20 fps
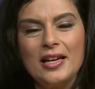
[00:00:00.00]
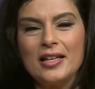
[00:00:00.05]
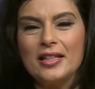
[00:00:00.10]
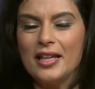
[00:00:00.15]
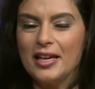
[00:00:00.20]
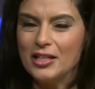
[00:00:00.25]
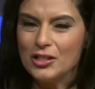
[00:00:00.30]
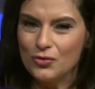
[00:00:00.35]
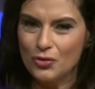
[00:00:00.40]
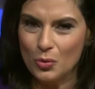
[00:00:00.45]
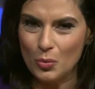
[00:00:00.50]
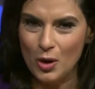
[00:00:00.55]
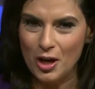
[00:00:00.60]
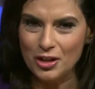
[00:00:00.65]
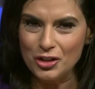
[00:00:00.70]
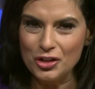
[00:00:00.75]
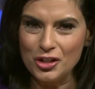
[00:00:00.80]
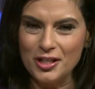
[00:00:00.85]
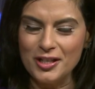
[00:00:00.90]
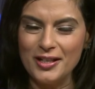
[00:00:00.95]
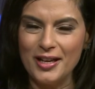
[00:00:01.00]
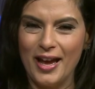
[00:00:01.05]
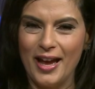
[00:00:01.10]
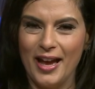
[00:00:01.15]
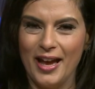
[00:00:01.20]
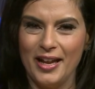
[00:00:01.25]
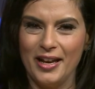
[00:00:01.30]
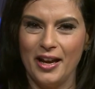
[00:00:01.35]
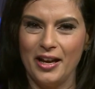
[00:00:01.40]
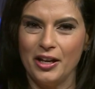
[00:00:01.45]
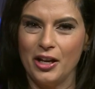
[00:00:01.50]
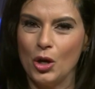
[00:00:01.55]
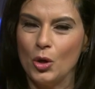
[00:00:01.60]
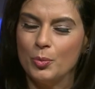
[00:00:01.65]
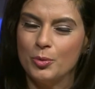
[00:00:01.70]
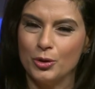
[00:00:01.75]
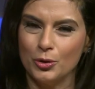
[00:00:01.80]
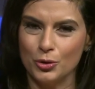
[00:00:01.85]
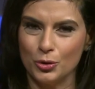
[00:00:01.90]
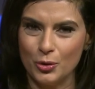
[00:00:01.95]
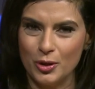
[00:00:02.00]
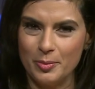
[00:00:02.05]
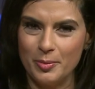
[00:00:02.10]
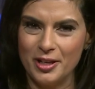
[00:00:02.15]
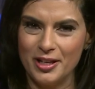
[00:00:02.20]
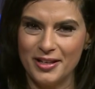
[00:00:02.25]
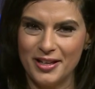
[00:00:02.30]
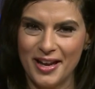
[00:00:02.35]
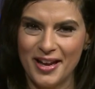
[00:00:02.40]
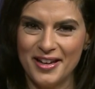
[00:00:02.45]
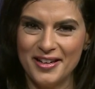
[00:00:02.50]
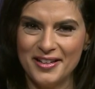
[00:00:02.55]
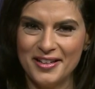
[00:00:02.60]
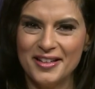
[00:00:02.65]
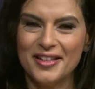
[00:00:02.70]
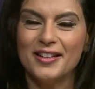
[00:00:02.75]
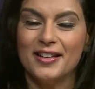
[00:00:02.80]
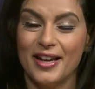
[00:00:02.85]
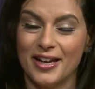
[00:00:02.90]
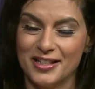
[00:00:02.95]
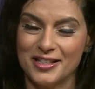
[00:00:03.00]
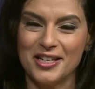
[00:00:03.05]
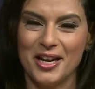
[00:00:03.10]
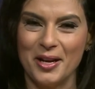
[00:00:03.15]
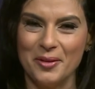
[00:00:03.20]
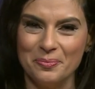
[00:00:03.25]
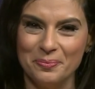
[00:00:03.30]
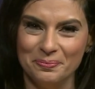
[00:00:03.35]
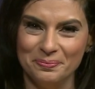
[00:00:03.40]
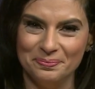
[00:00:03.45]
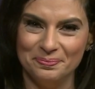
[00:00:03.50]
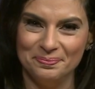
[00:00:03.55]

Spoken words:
Thanks for watching, and I hope you'll join me again next time.